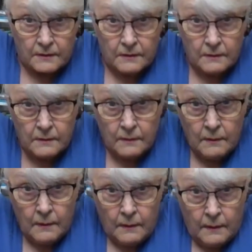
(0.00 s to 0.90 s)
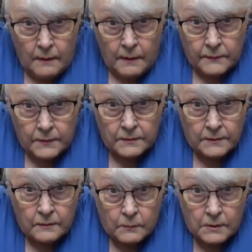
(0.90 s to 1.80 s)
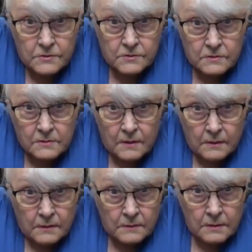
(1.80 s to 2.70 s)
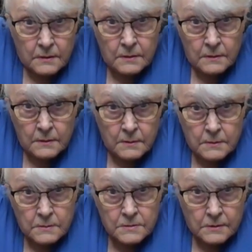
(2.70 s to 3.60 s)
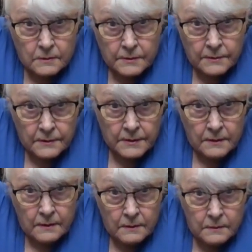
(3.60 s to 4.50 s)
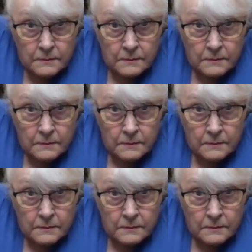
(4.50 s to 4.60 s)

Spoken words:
And the deal was just cut it. So here I go.